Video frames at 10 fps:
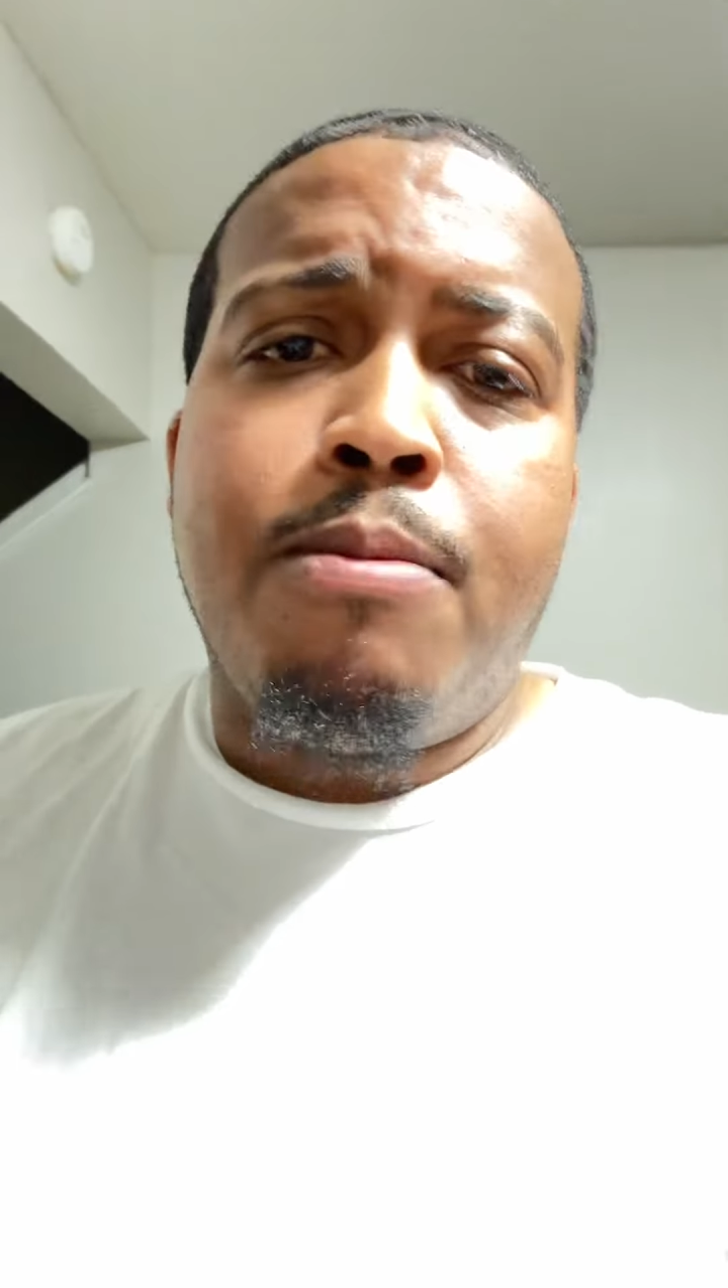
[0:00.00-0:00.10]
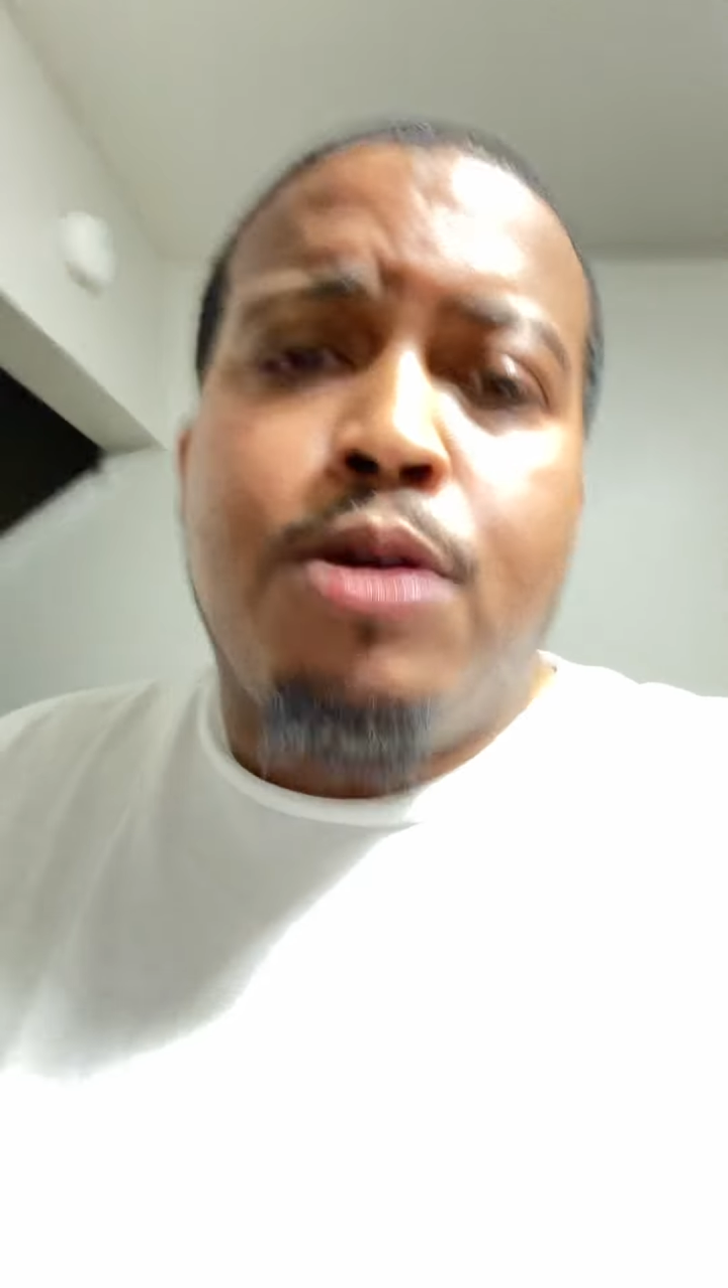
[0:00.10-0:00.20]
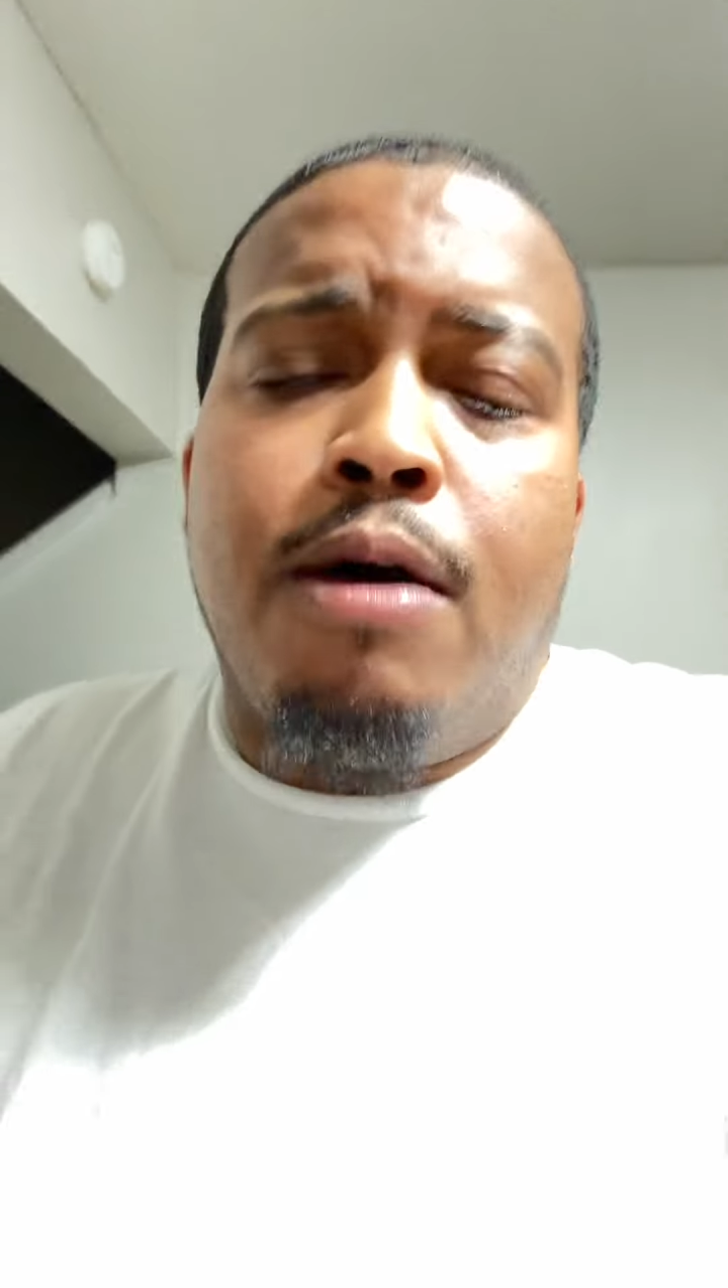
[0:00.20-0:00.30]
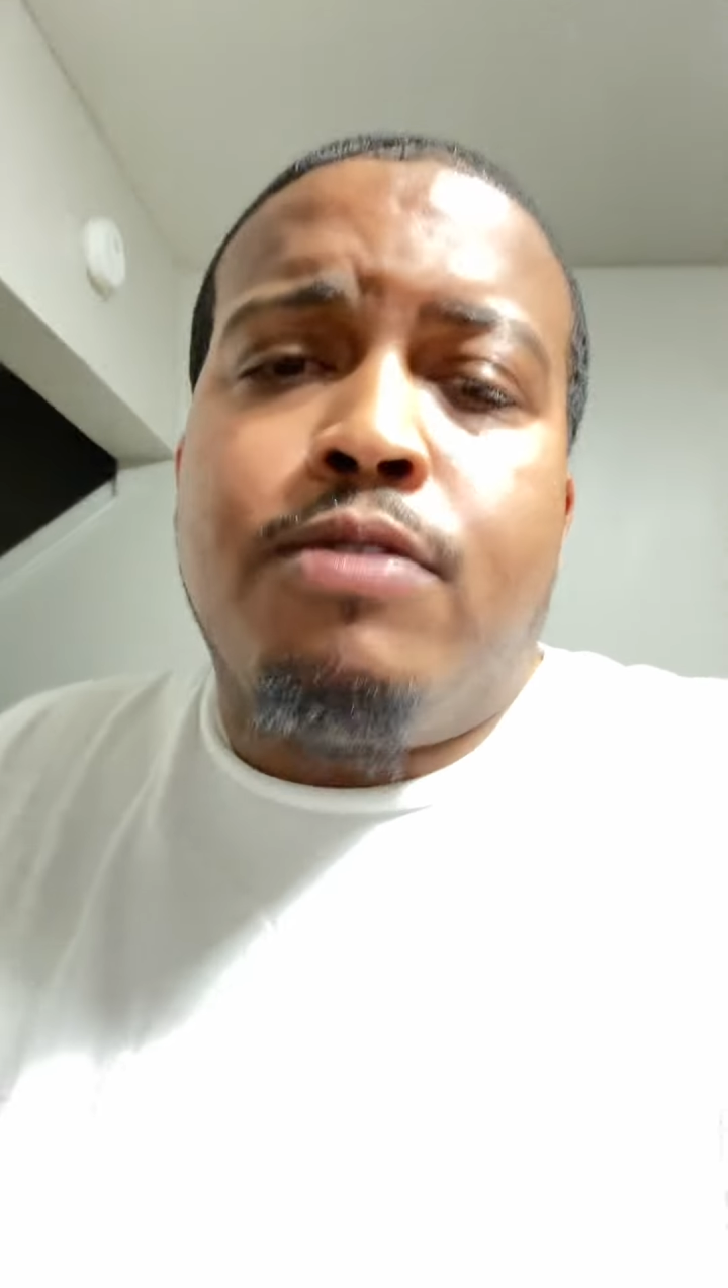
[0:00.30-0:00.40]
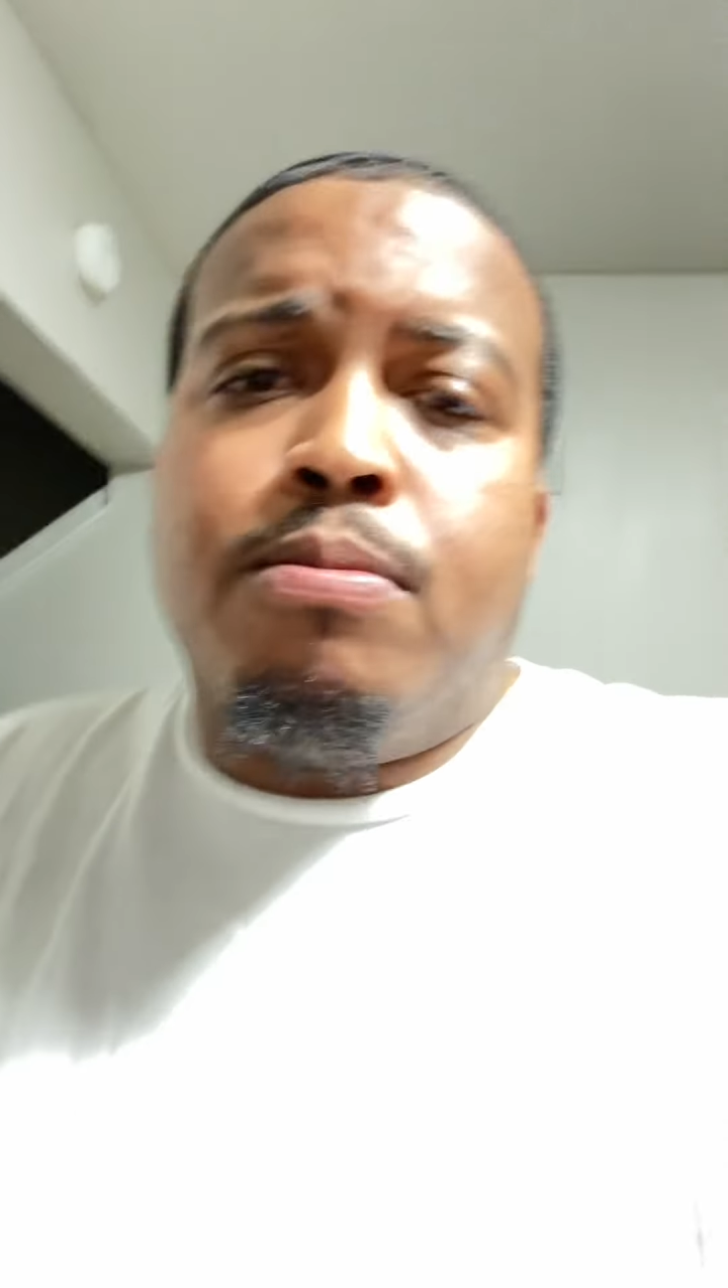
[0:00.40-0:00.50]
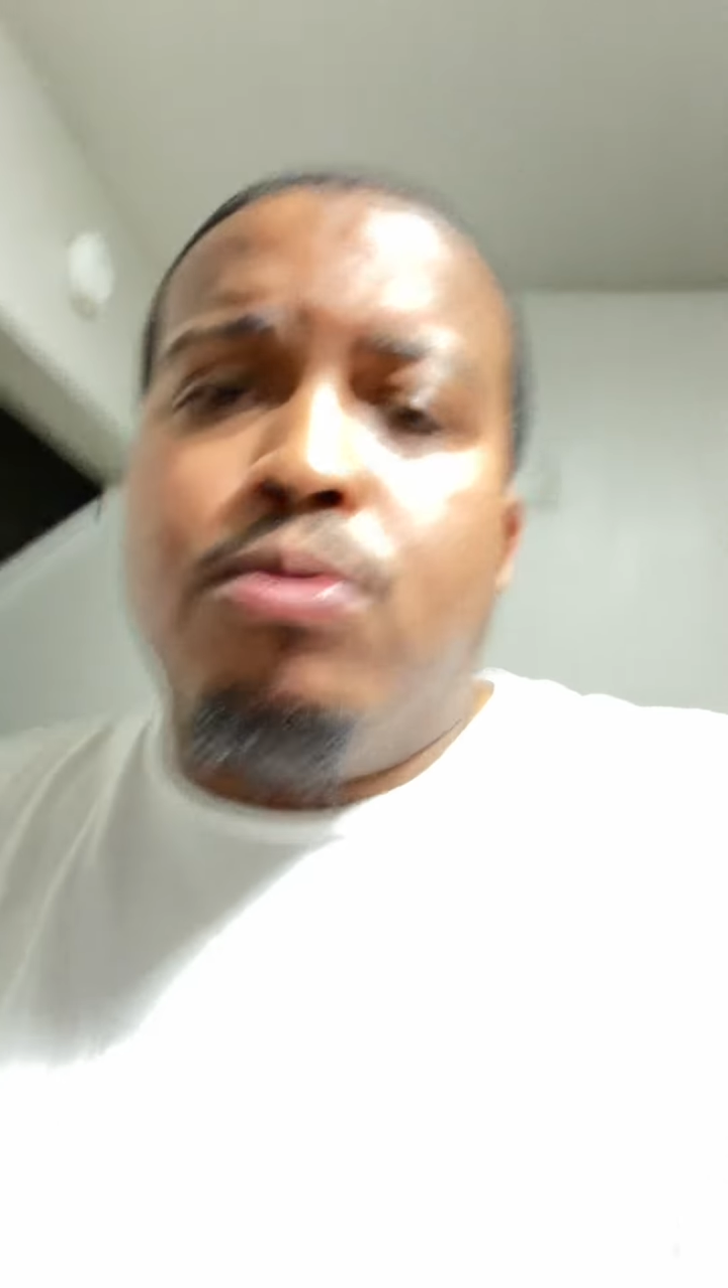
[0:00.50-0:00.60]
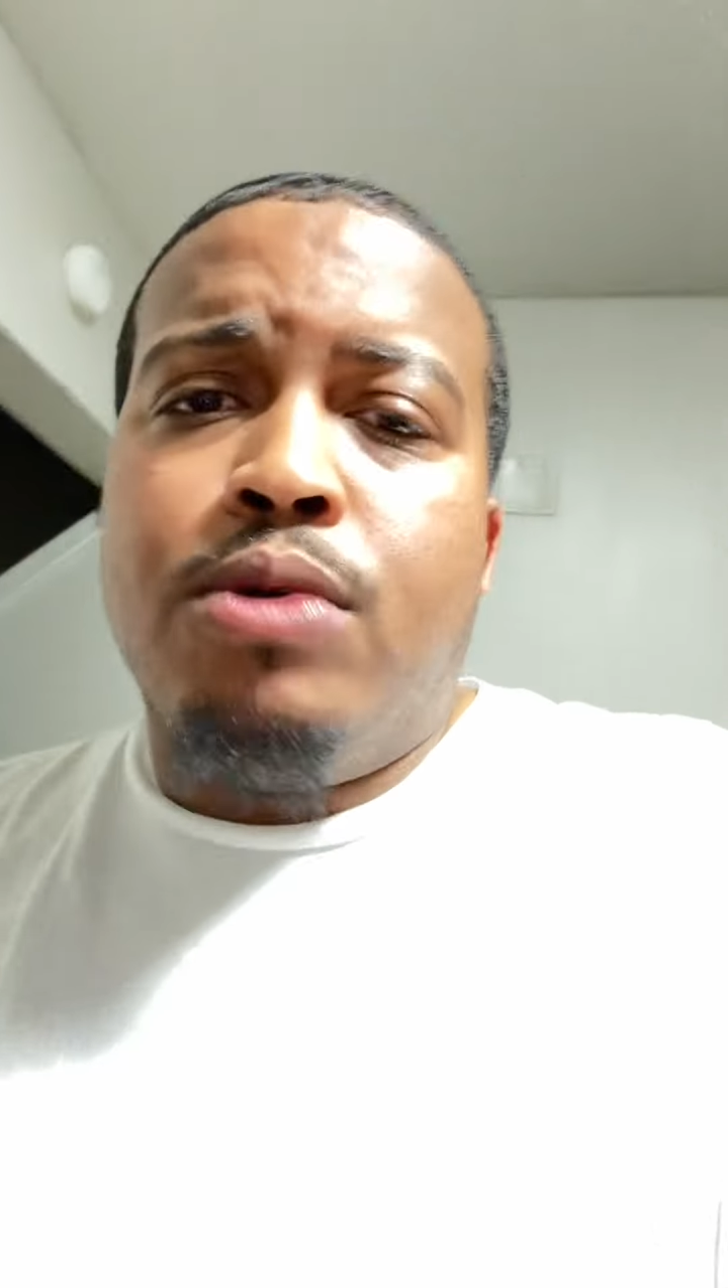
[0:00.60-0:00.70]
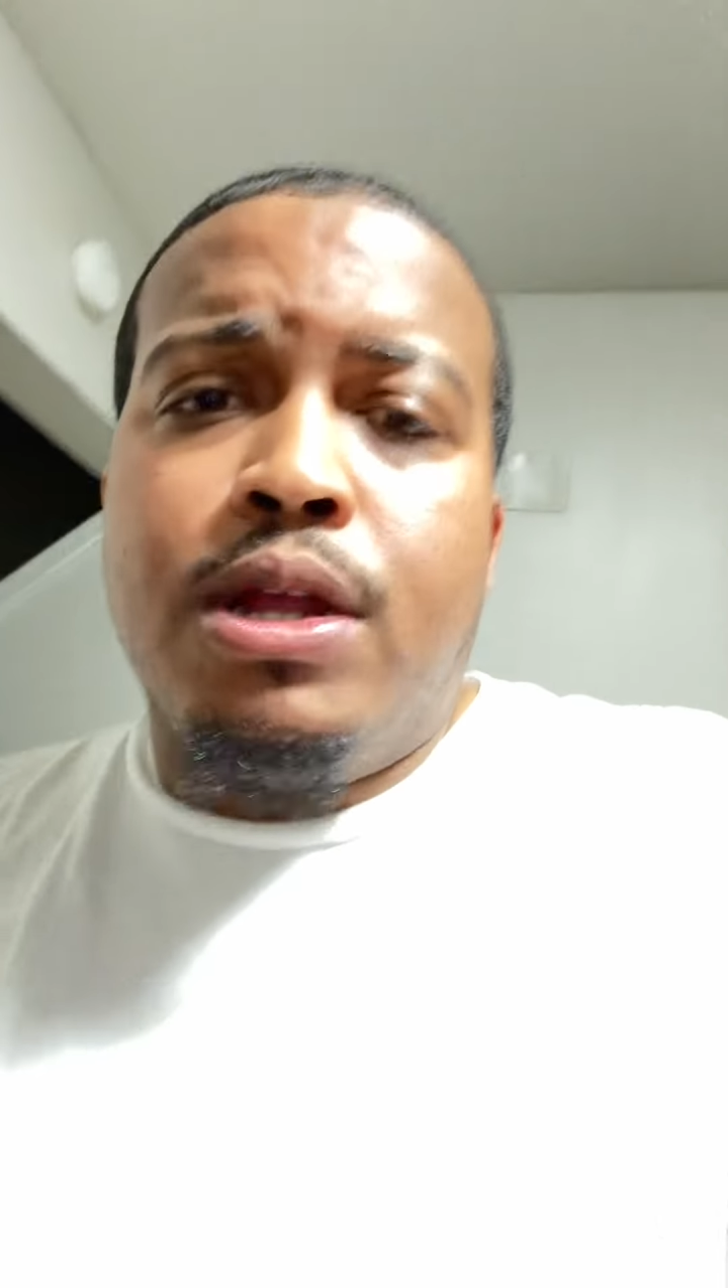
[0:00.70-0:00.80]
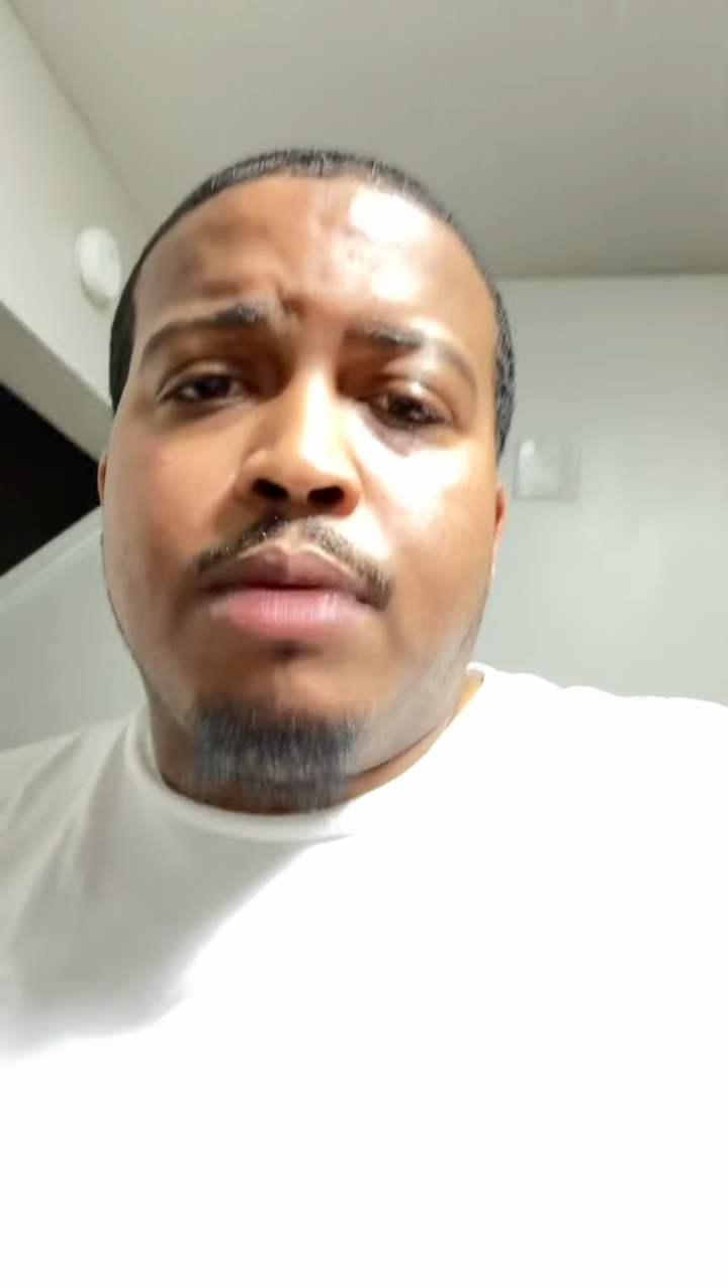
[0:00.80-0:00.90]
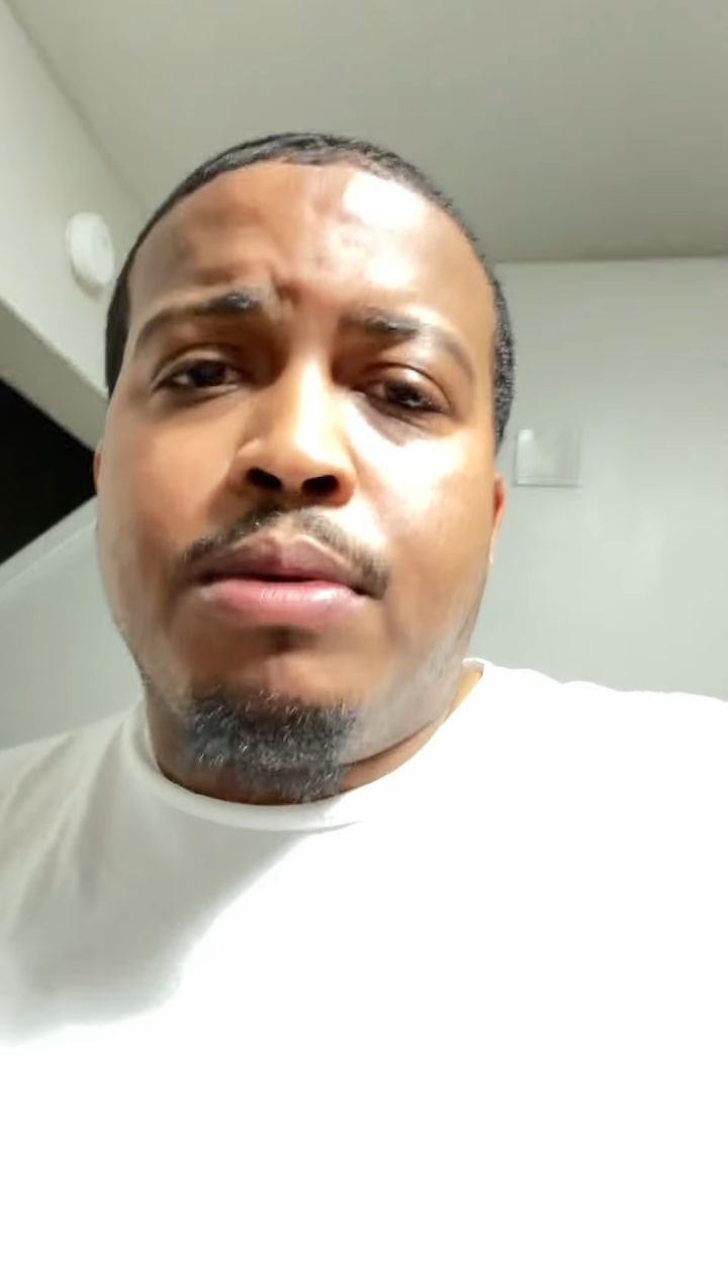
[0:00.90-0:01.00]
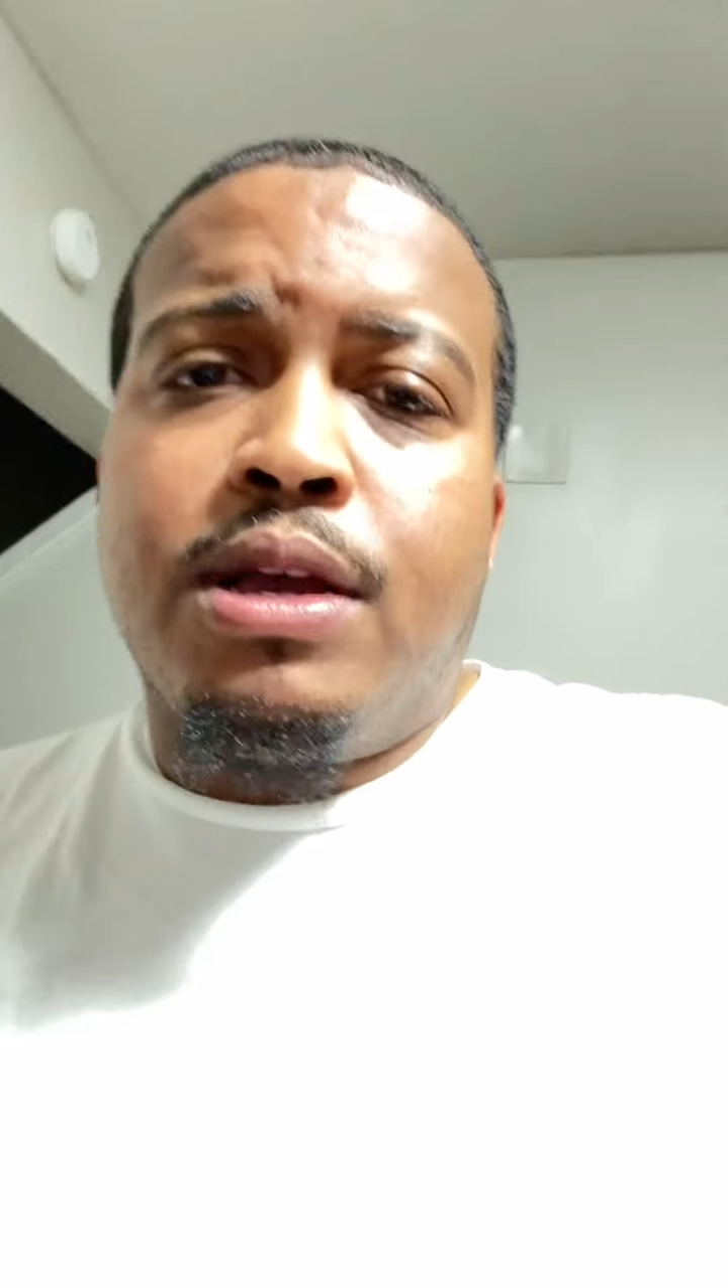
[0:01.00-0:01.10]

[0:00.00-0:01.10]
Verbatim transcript: I'm comfortable with it